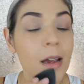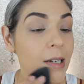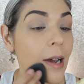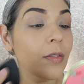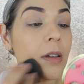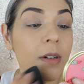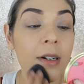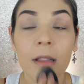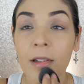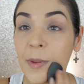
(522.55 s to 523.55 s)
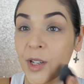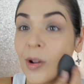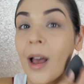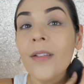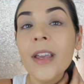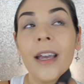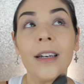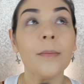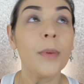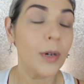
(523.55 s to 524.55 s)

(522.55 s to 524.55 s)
Definitely went in a little bit too heavy-handed,